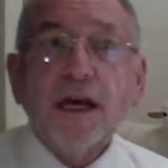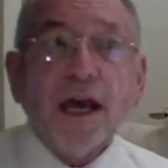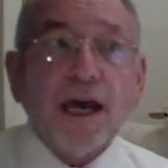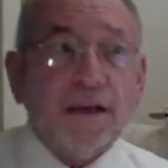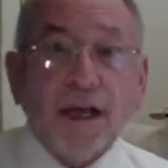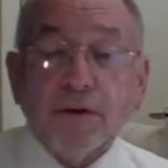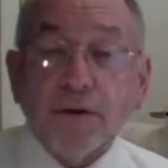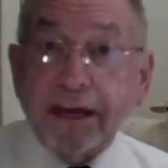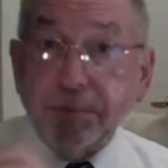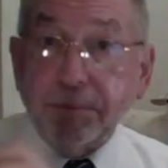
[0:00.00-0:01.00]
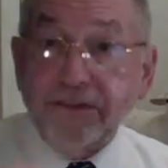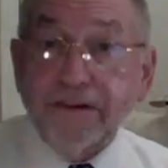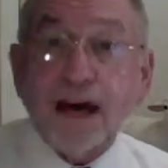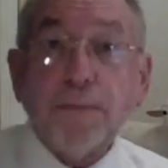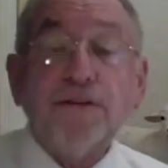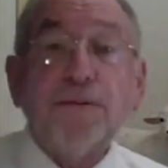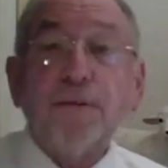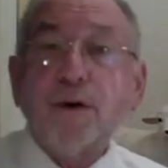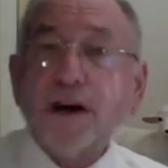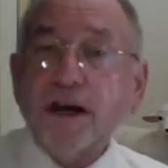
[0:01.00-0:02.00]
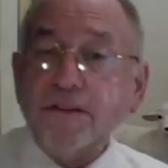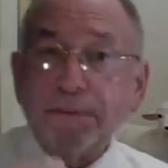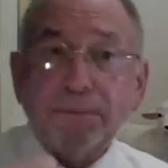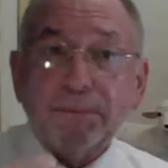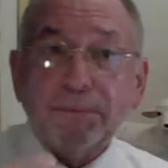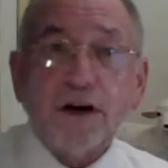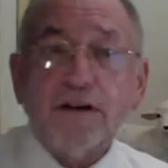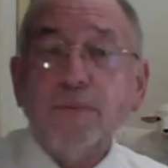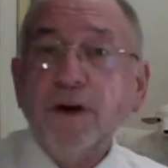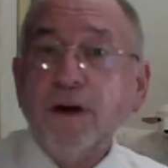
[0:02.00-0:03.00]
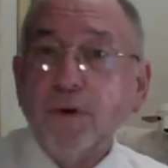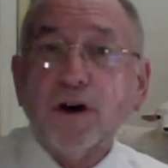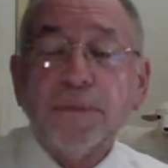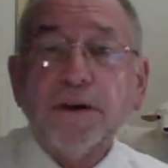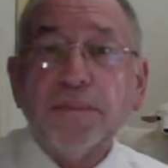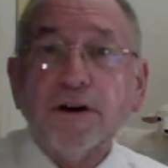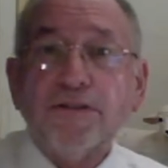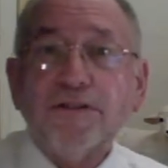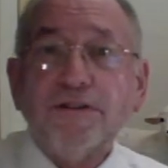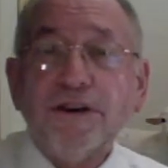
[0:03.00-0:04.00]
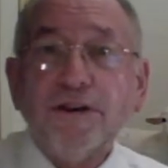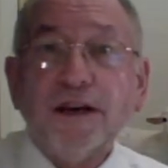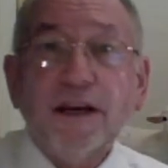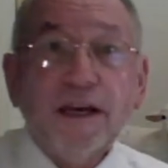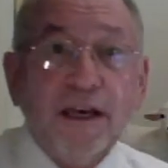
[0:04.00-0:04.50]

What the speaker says: And like St. Thomas More, it's important. We will be persecuted.